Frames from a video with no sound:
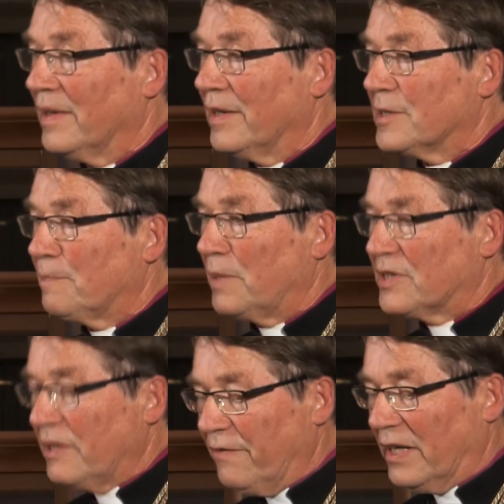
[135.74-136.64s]

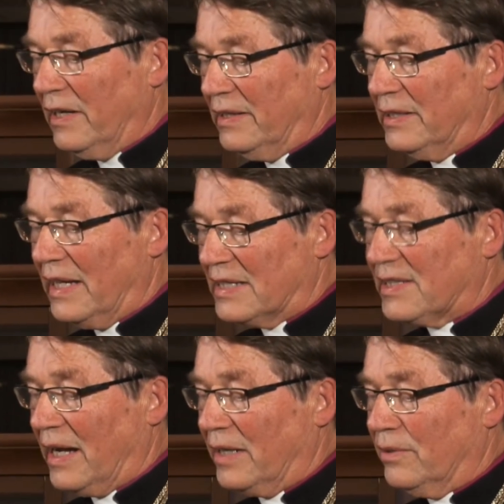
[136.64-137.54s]
specifically
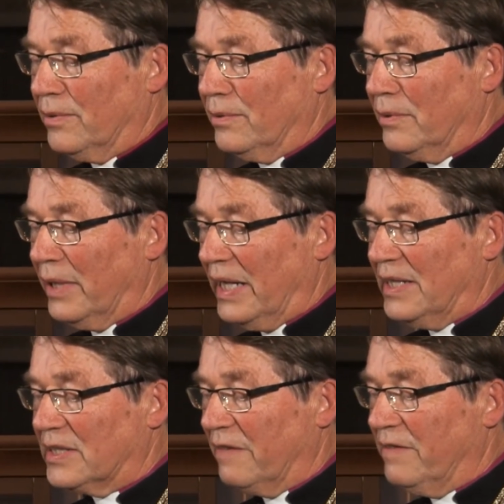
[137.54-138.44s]
assigned to
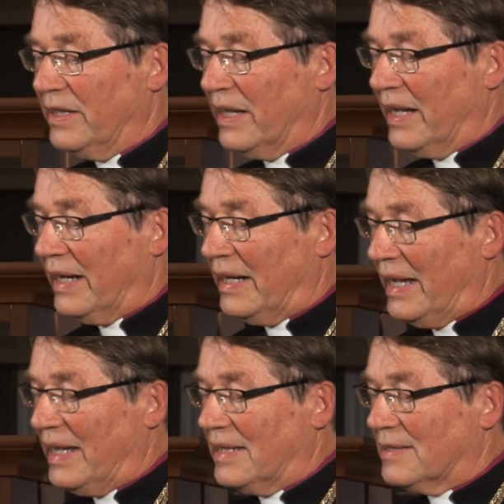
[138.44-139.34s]
HIV and
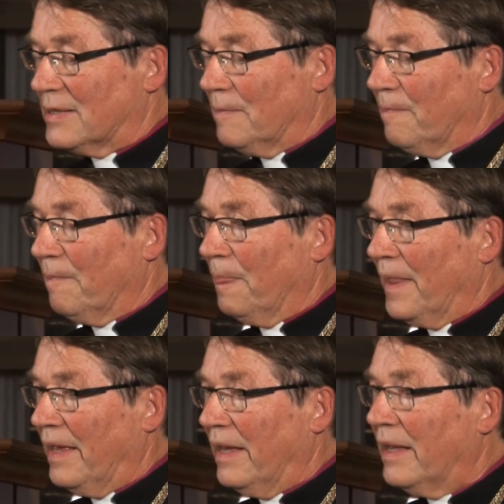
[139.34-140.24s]
AIDS.
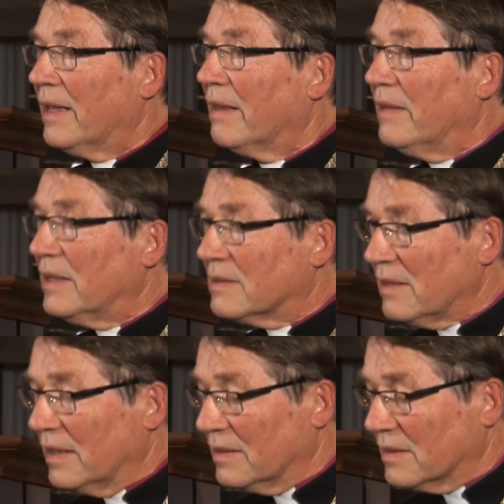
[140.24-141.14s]
This
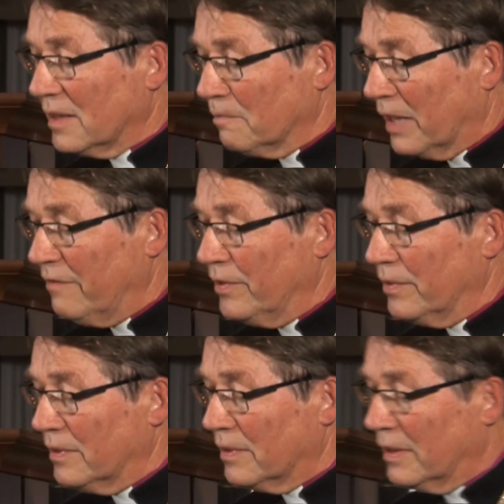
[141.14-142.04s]
is, in my
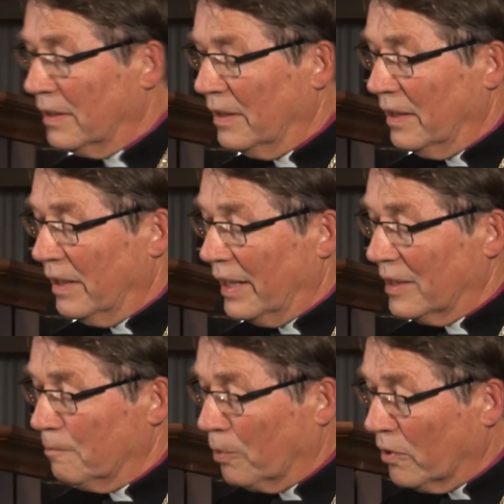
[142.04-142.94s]
view, an
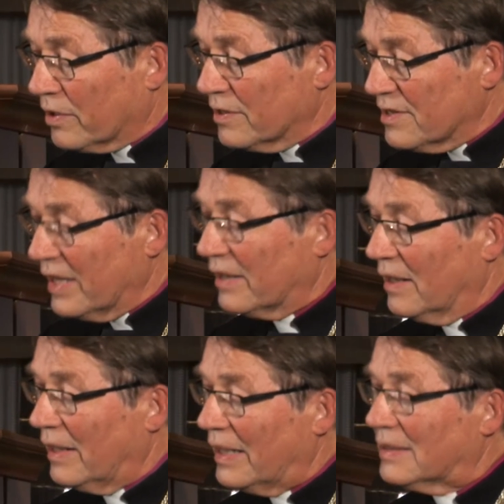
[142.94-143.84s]
important
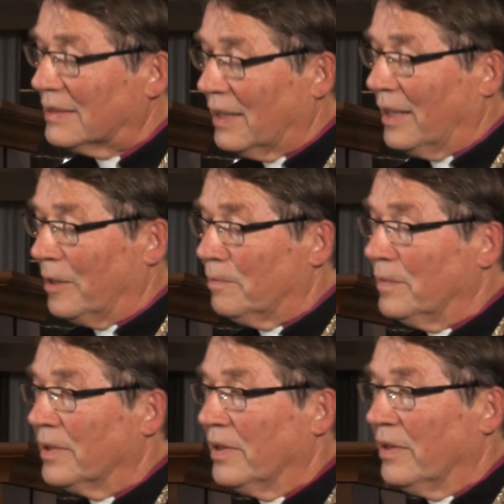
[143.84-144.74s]
signal at a time
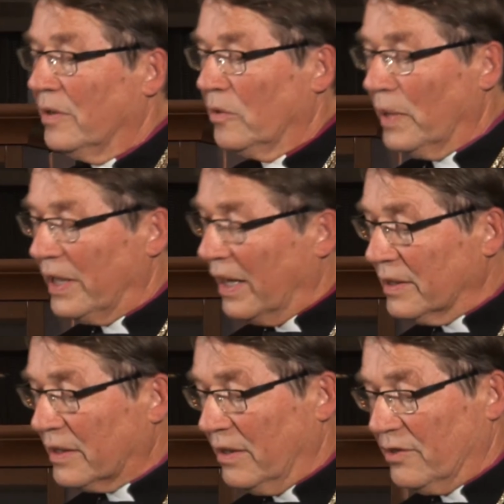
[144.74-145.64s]
when
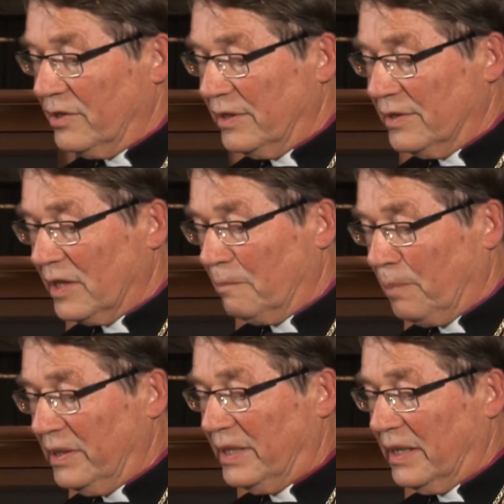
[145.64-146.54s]
other countries and
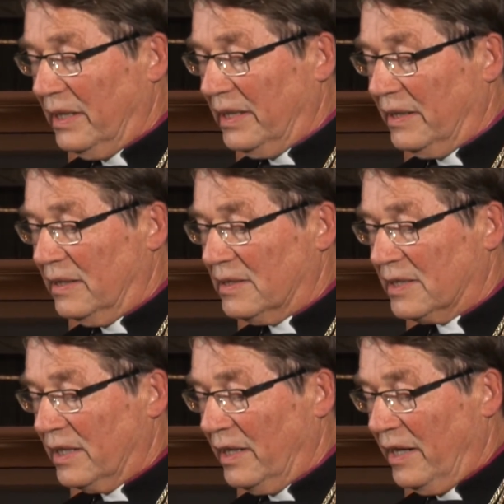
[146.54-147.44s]
political
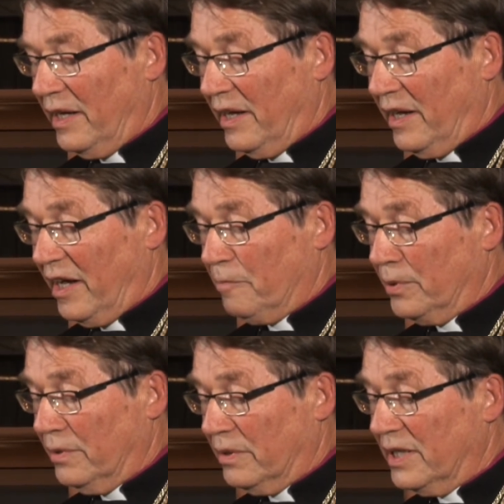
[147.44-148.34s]
leaders have
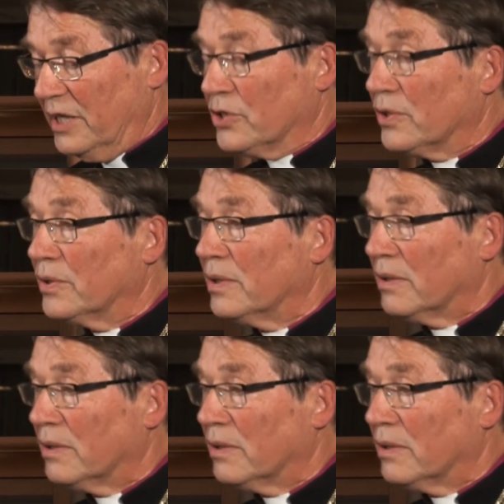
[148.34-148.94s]
put the issue